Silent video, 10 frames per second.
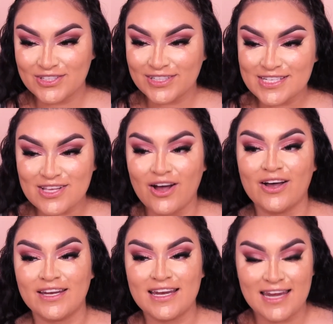is
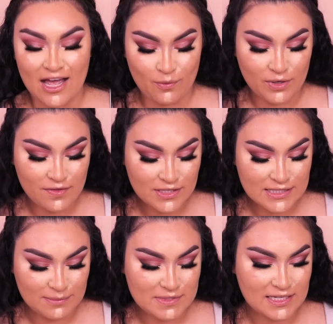on. Now, one of the
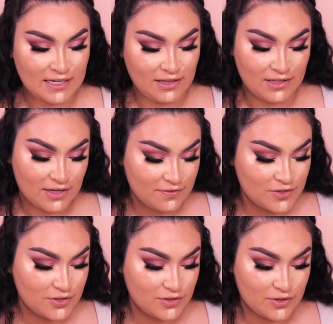tips that I love
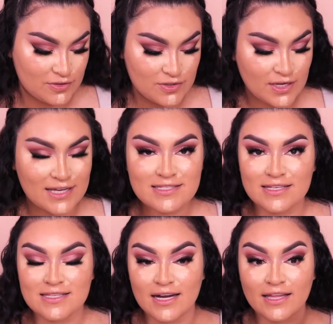to use, you guys,
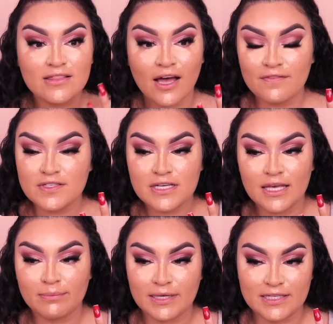is that I love to
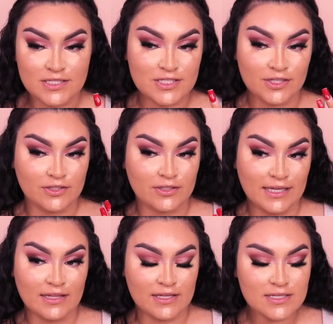keep my concealer
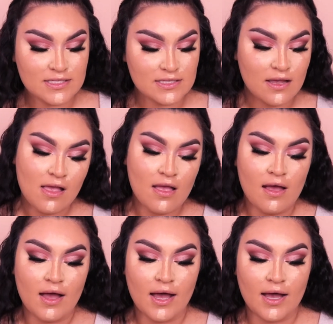like this
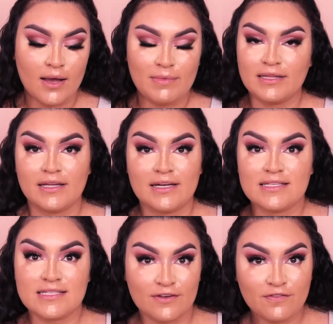and let it
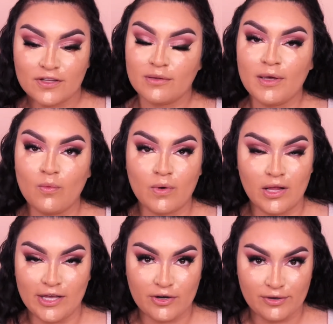sit for a little bit while
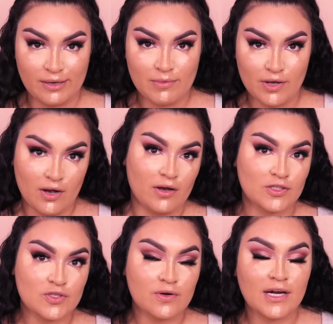I cream
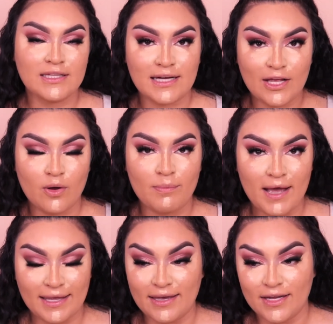contour, and then I go
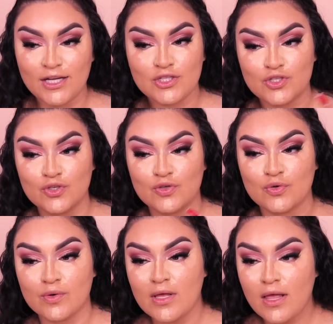back in to